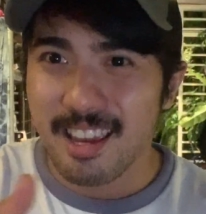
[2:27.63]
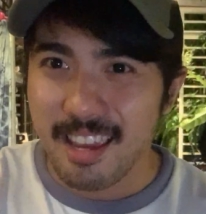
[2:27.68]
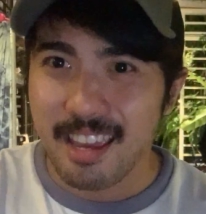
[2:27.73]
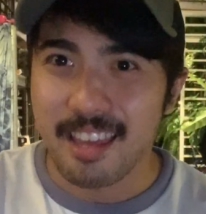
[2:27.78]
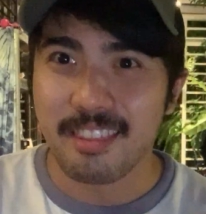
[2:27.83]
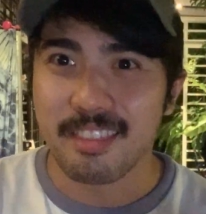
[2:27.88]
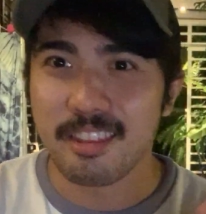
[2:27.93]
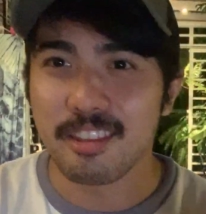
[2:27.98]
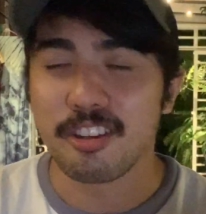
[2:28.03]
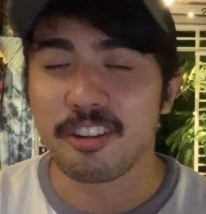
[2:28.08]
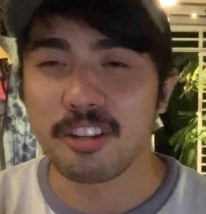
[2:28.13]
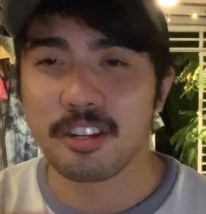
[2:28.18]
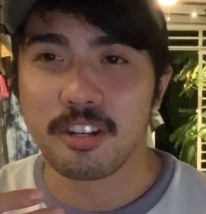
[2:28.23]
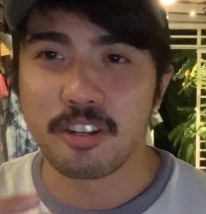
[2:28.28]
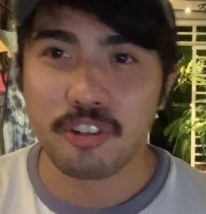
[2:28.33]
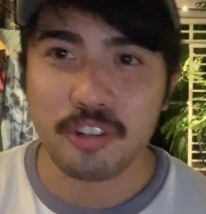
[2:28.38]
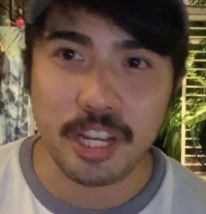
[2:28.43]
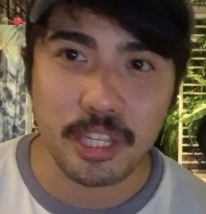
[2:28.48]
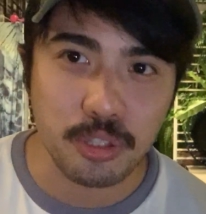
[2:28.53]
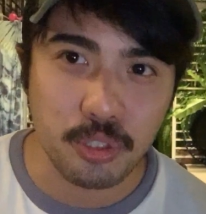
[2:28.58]
and then you can
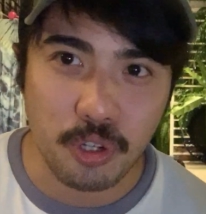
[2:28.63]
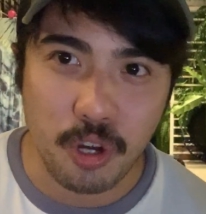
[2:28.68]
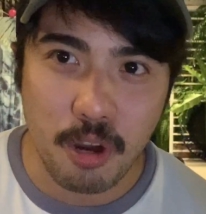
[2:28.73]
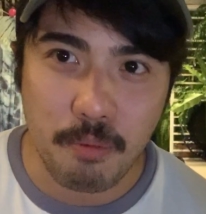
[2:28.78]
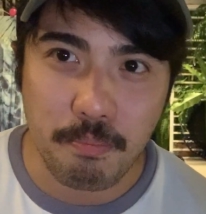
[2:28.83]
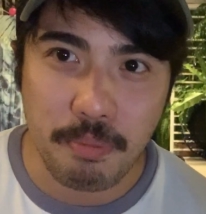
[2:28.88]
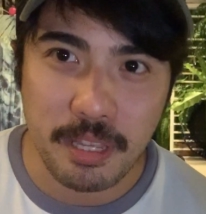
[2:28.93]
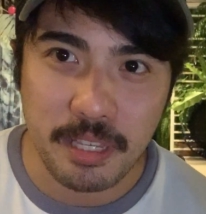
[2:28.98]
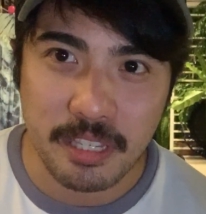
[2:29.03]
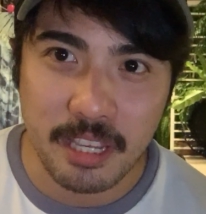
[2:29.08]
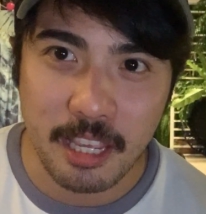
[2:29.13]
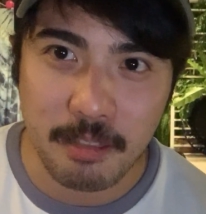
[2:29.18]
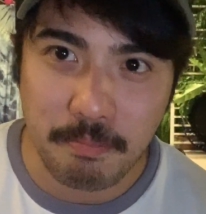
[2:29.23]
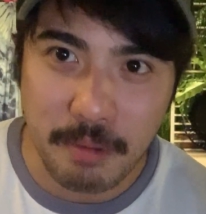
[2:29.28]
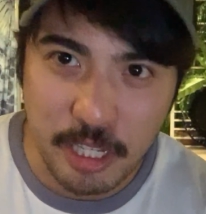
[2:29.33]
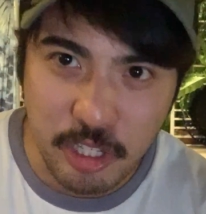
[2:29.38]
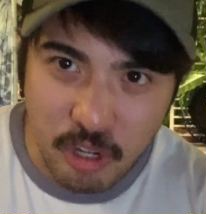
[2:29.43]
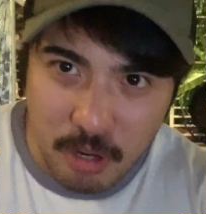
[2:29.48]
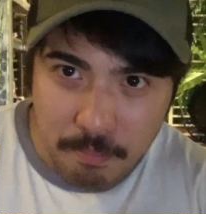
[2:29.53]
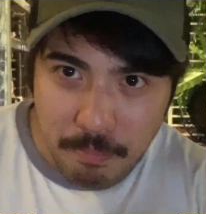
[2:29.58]
try to compensate by
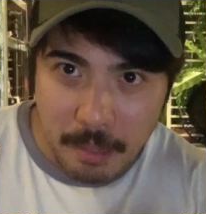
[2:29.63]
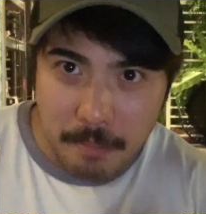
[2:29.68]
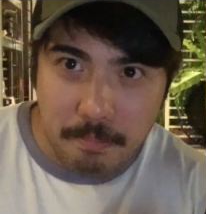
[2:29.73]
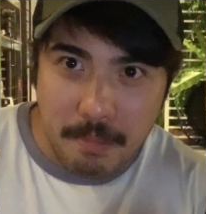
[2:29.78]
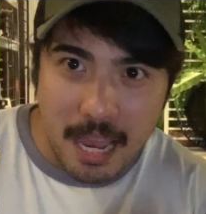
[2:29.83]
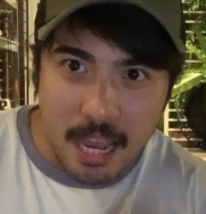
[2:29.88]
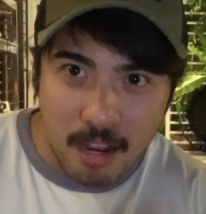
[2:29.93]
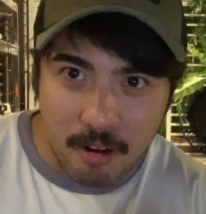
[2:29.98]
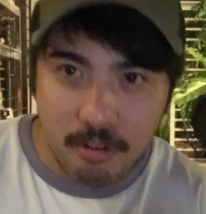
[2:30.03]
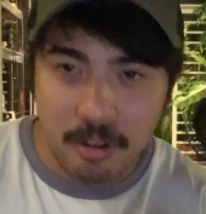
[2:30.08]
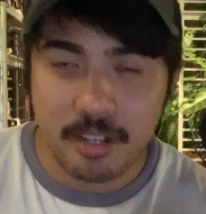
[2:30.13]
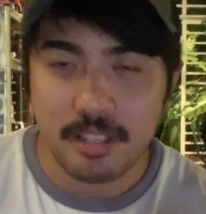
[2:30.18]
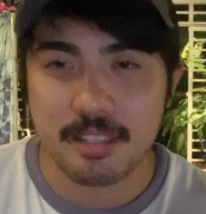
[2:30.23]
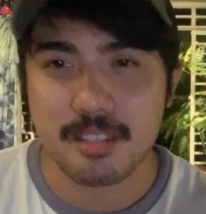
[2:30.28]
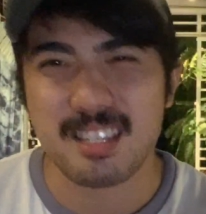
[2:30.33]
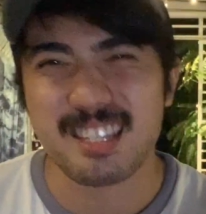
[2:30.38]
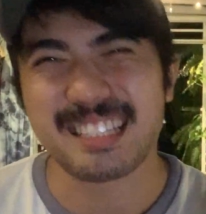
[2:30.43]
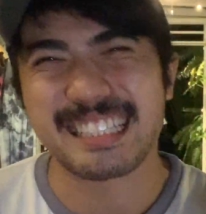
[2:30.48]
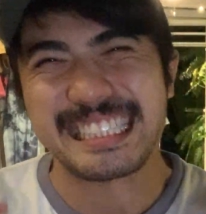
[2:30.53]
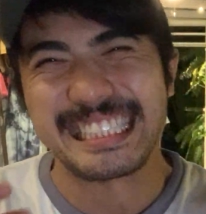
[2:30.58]
jumping
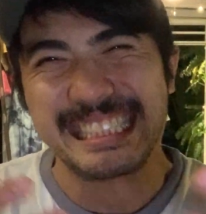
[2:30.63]
backwards.